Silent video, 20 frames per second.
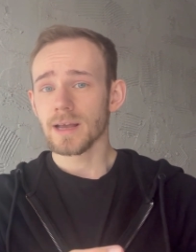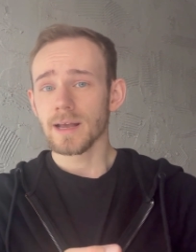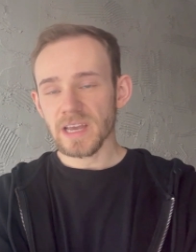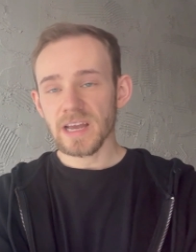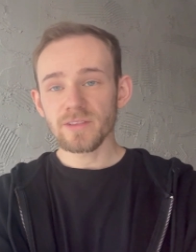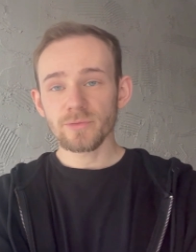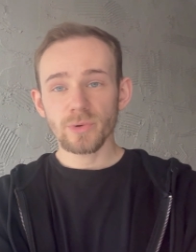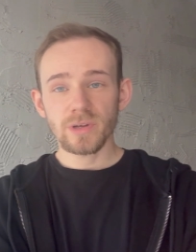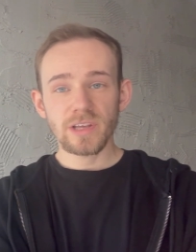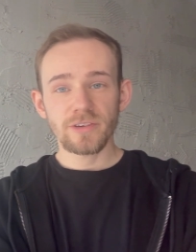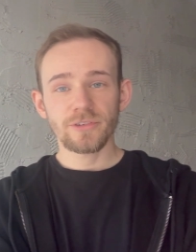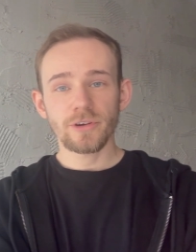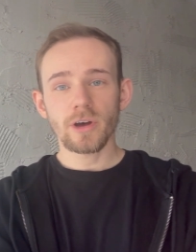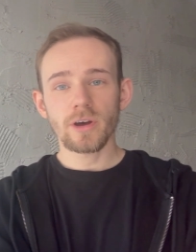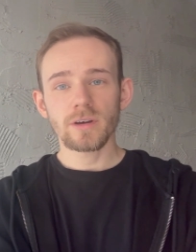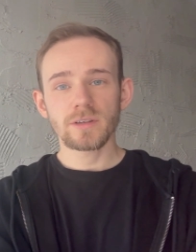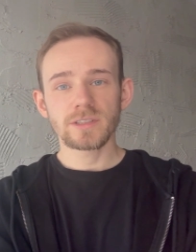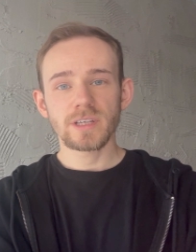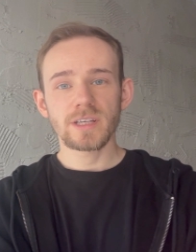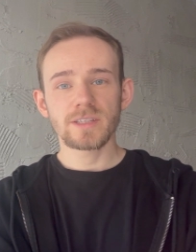And when I've
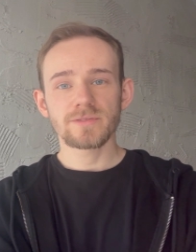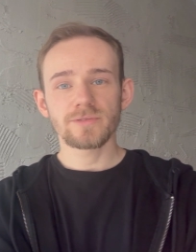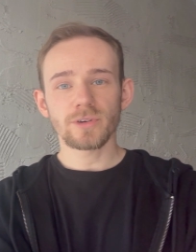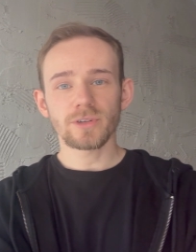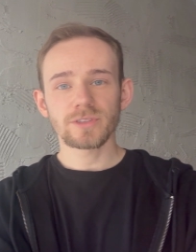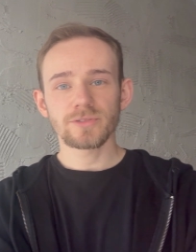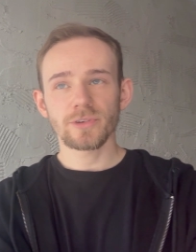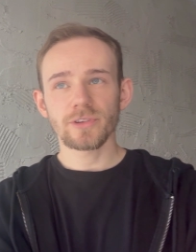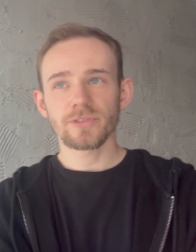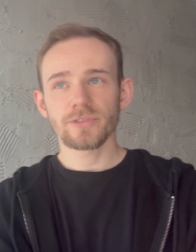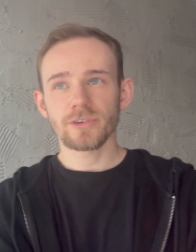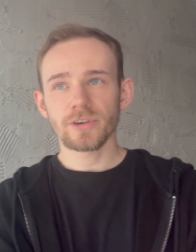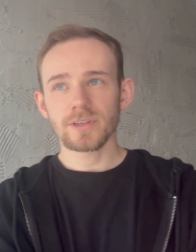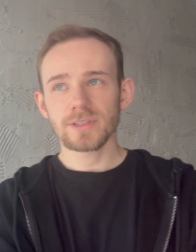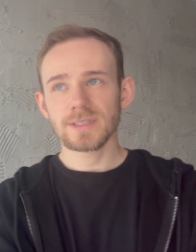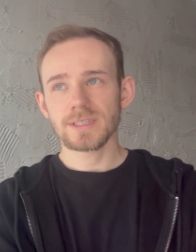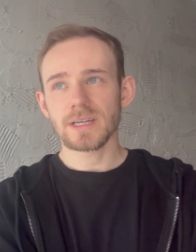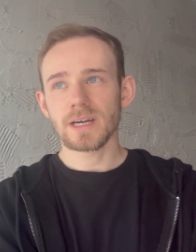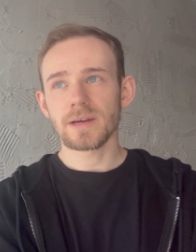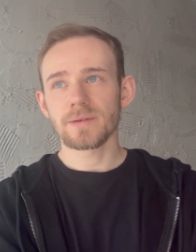heard his voice for the
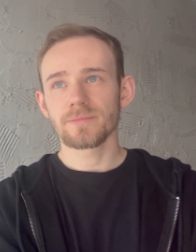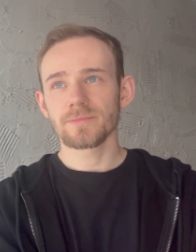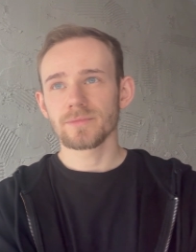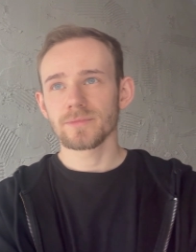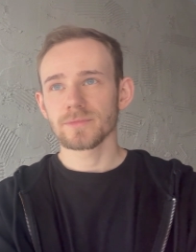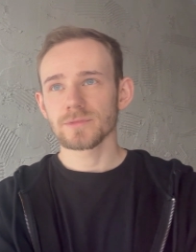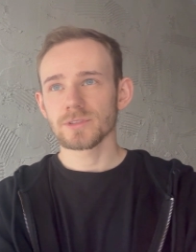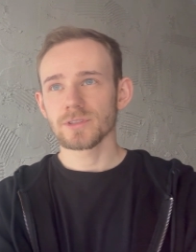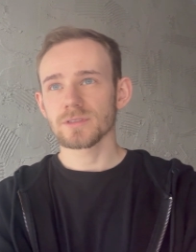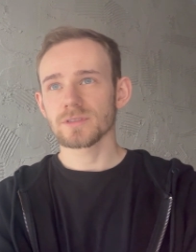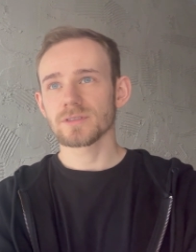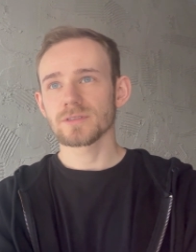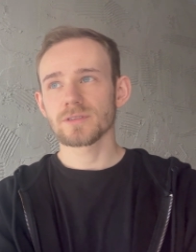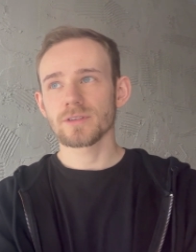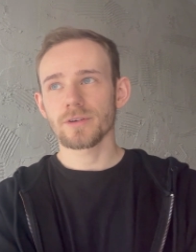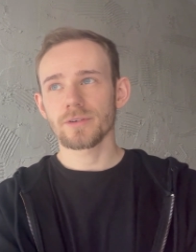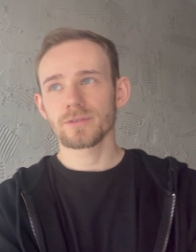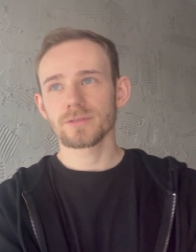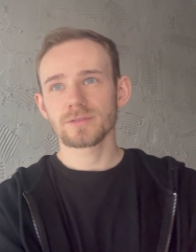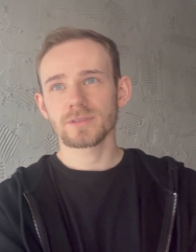first time, just
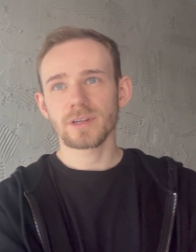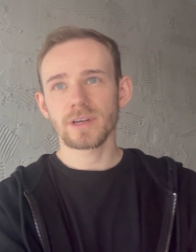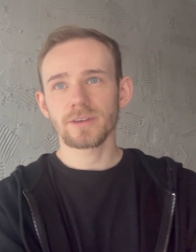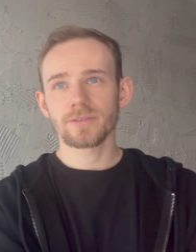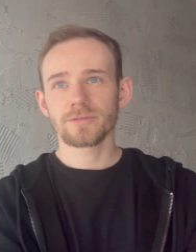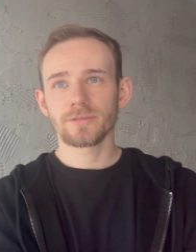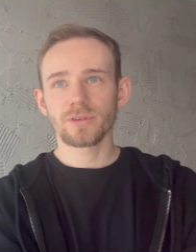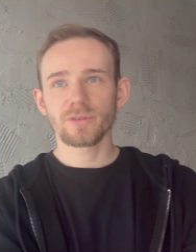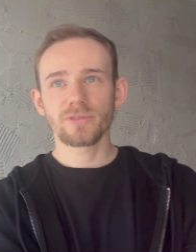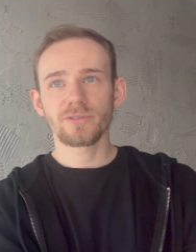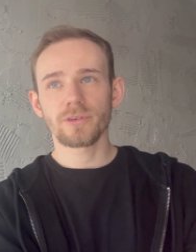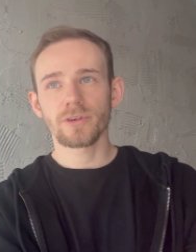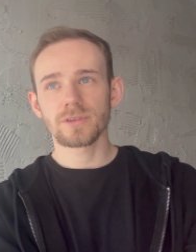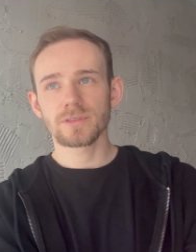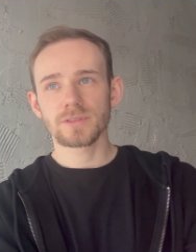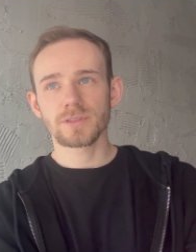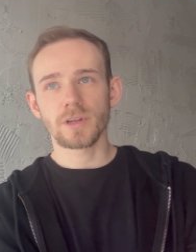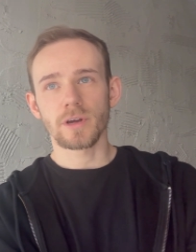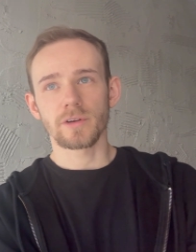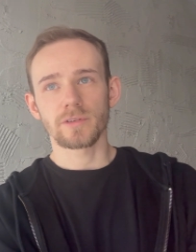those like few
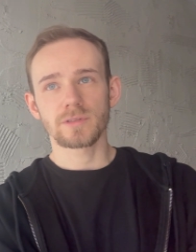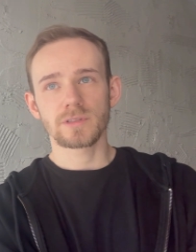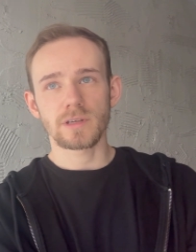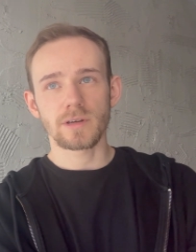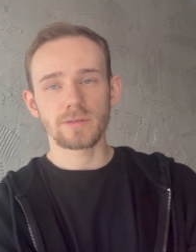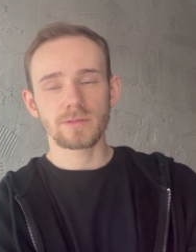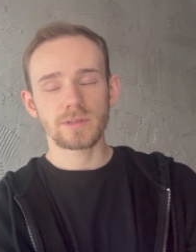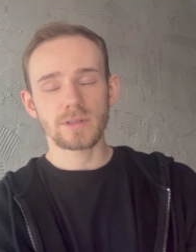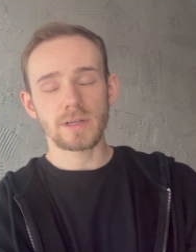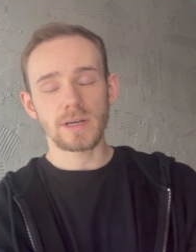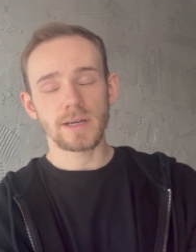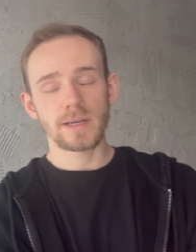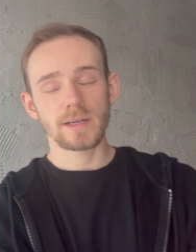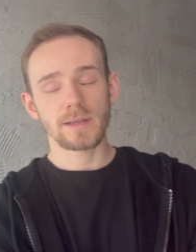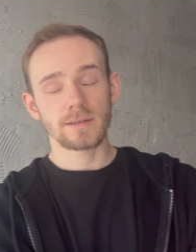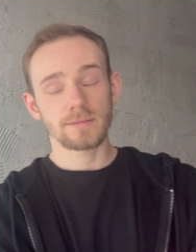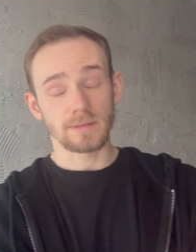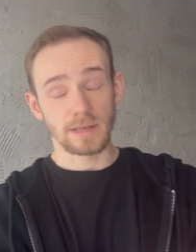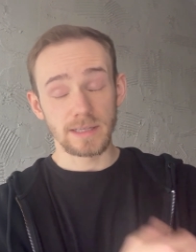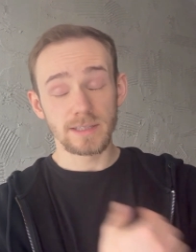first notes, I was
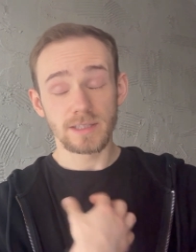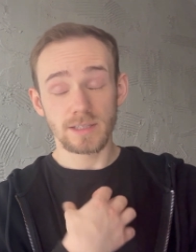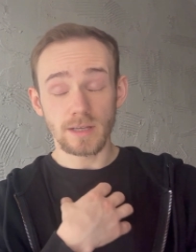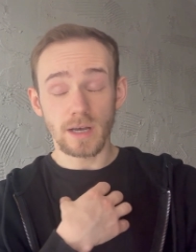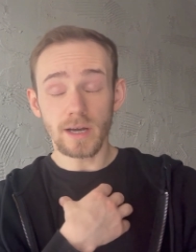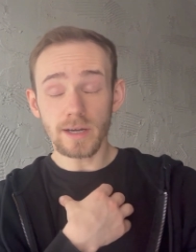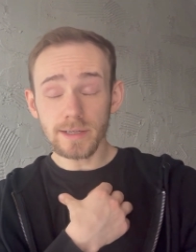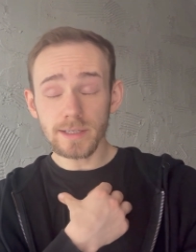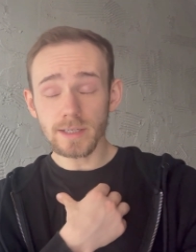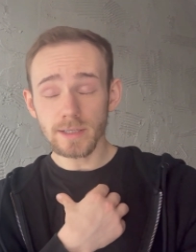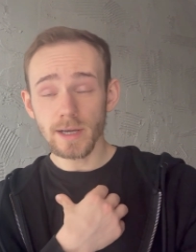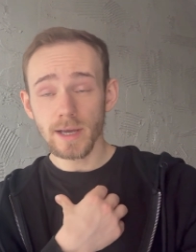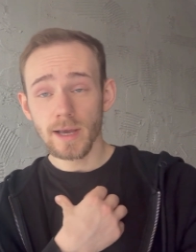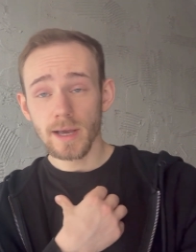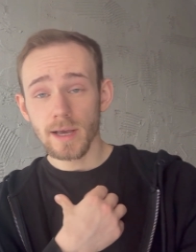like, inside,